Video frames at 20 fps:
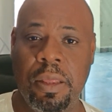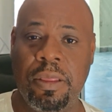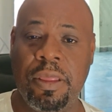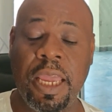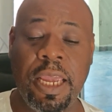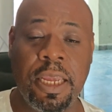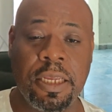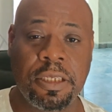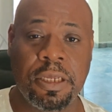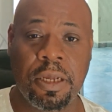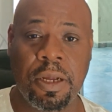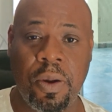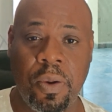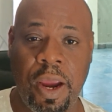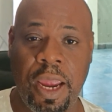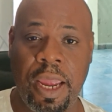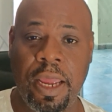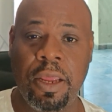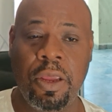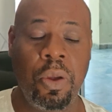Things are
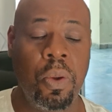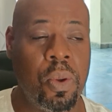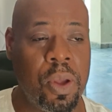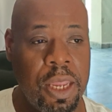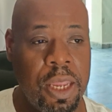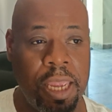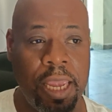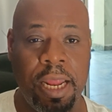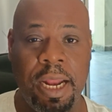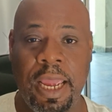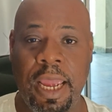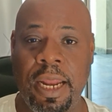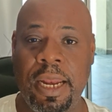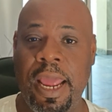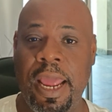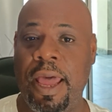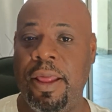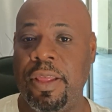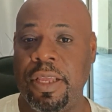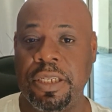great. You can get in
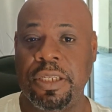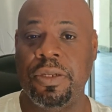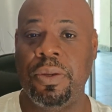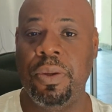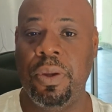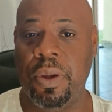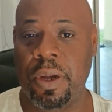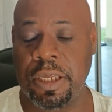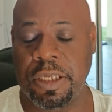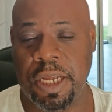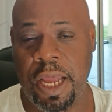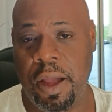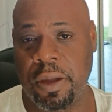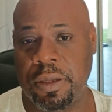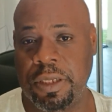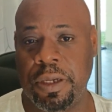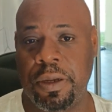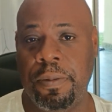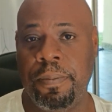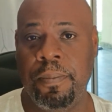now. This is who you can talk
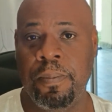to.